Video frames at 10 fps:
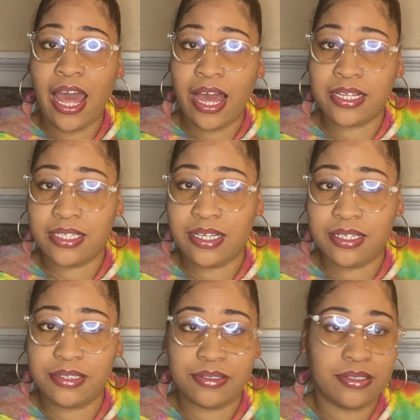
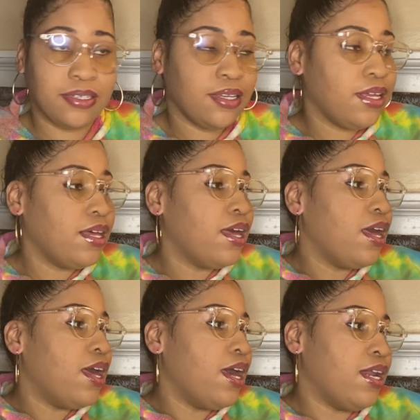acting.
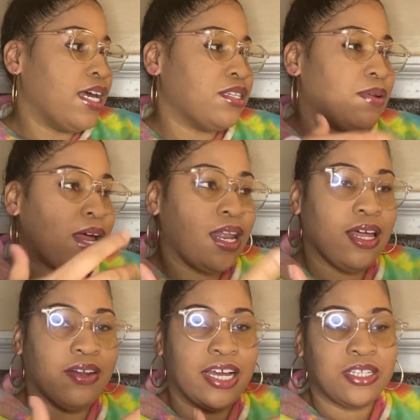And that's what I
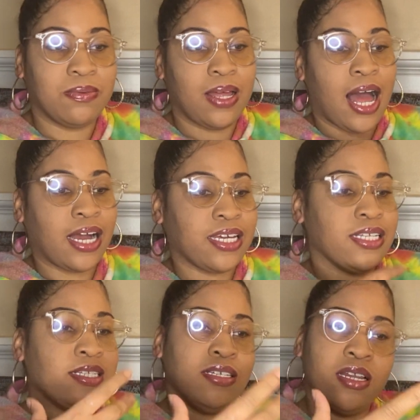love. That's what I
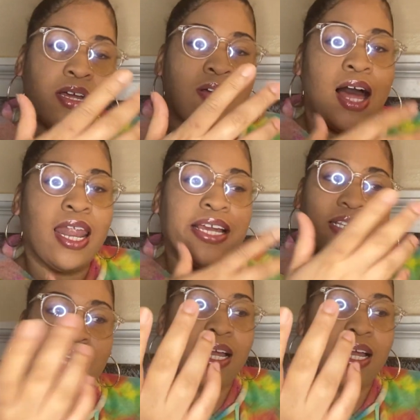can, you know, I like